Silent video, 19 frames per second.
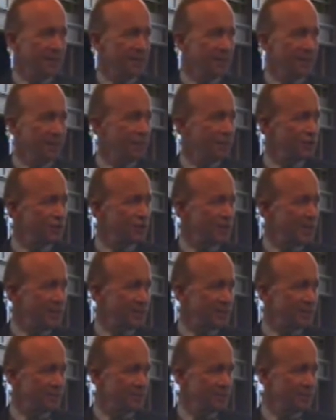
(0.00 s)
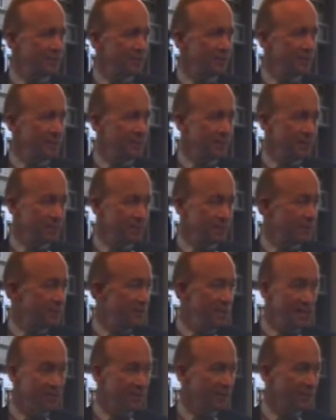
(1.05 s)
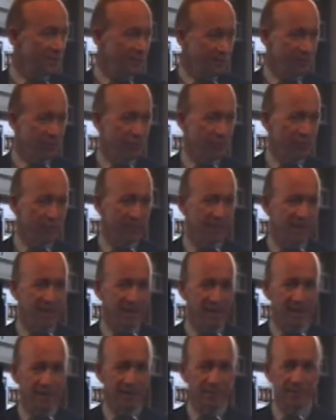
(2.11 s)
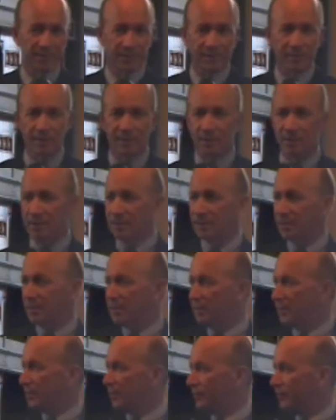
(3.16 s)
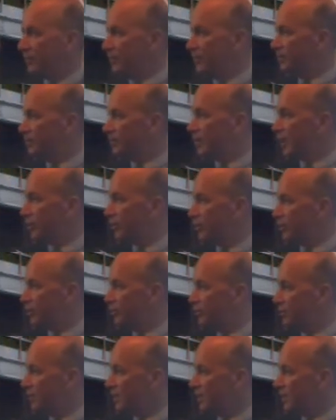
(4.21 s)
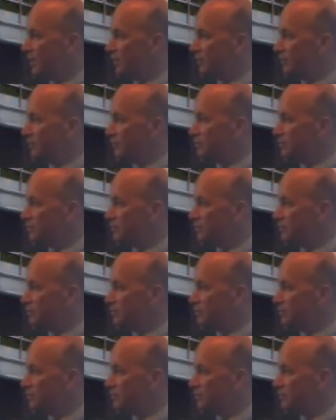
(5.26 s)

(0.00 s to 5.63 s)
give me a chance to keep a little more of my hard-earned dollar